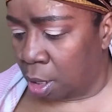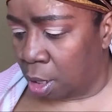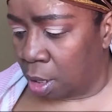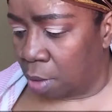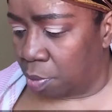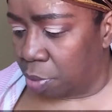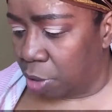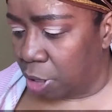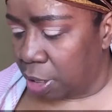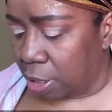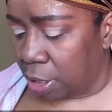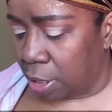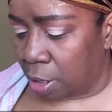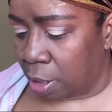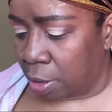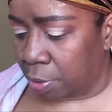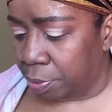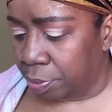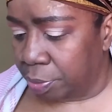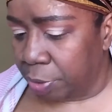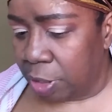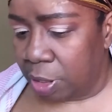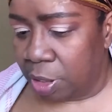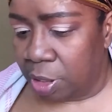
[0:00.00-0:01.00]
But
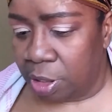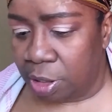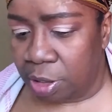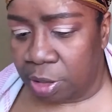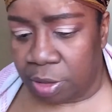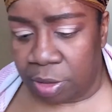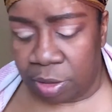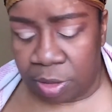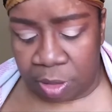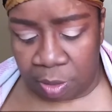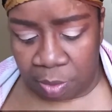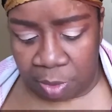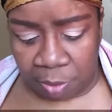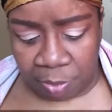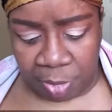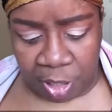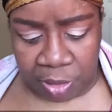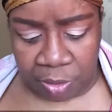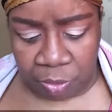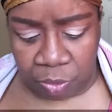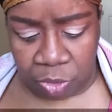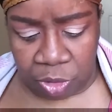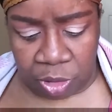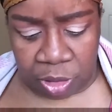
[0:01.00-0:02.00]
so my
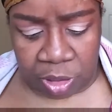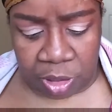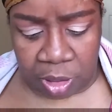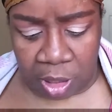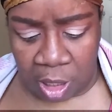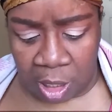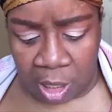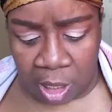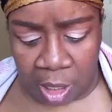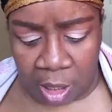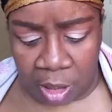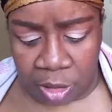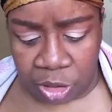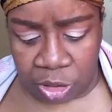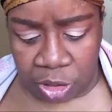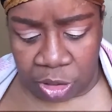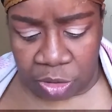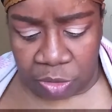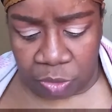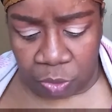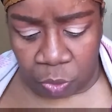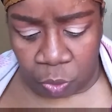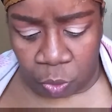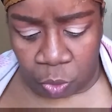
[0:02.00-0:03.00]
mother was
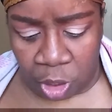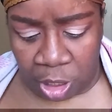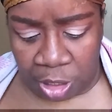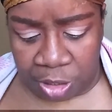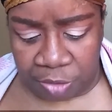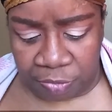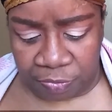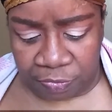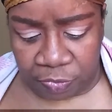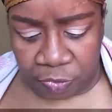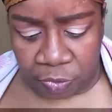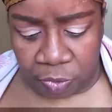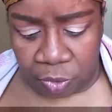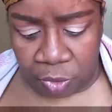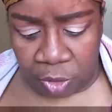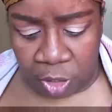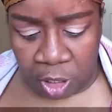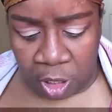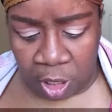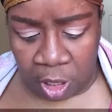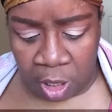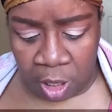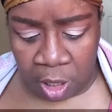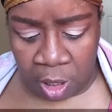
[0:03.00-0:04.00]
just wonderful.
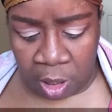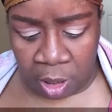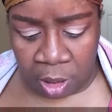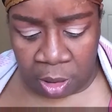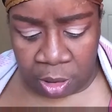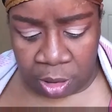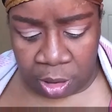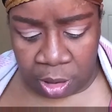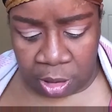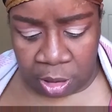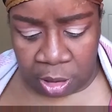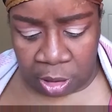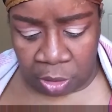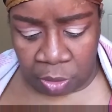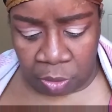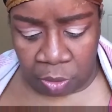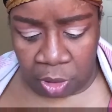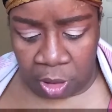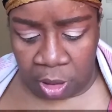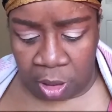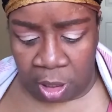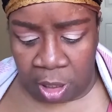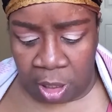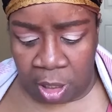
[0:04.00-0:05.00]
You know,
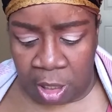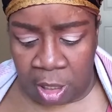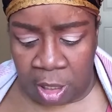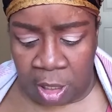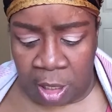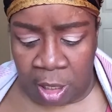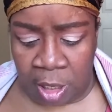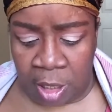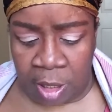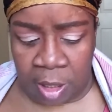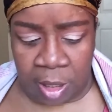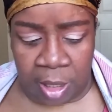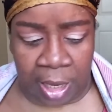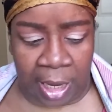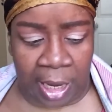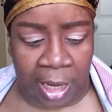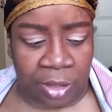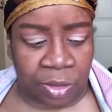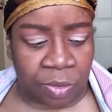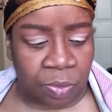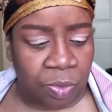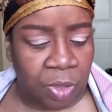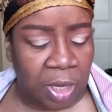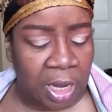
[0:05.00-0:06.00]

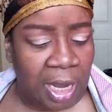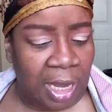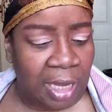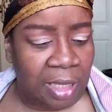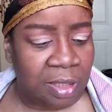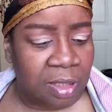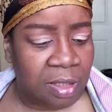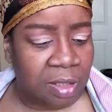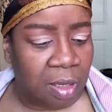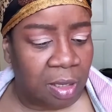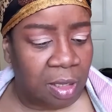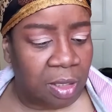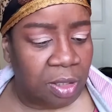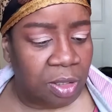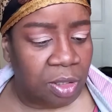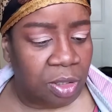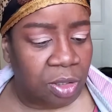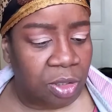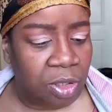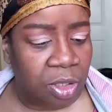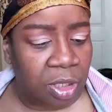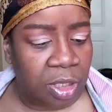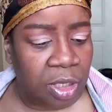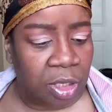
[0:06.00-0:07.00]
as
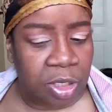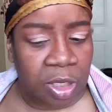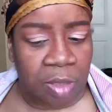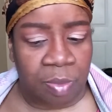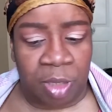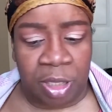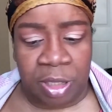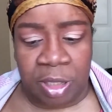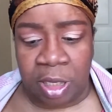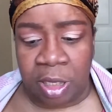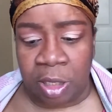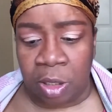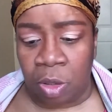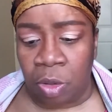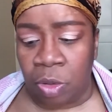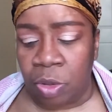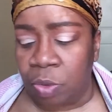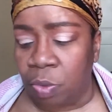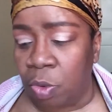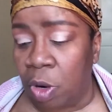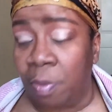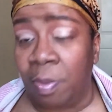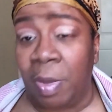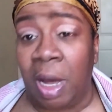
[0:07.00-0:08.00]
you know, your mother get
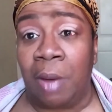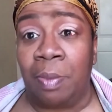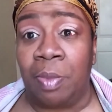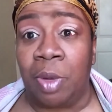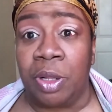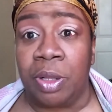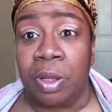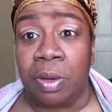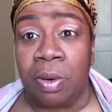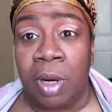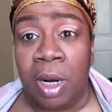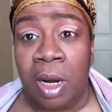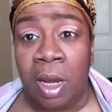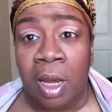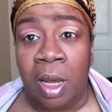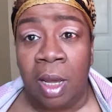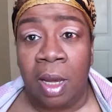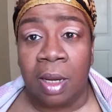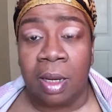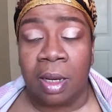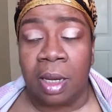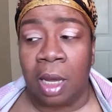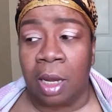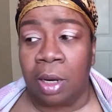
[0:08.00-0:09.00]
older. When my mother
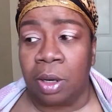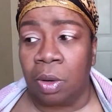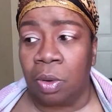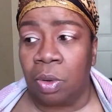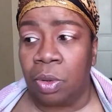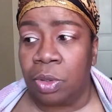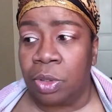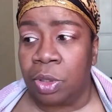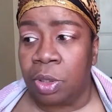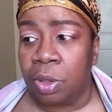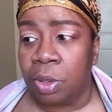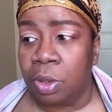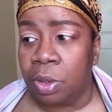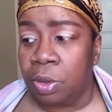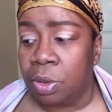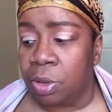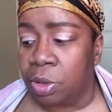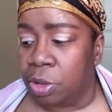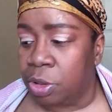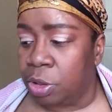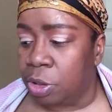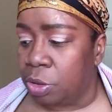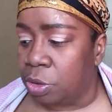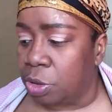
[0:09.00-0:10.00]
got older,
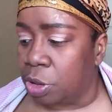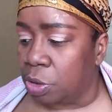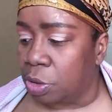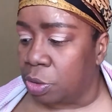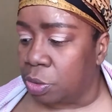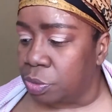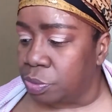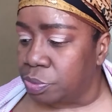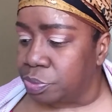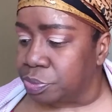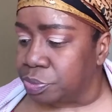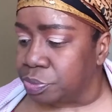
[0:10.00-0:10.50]
you know,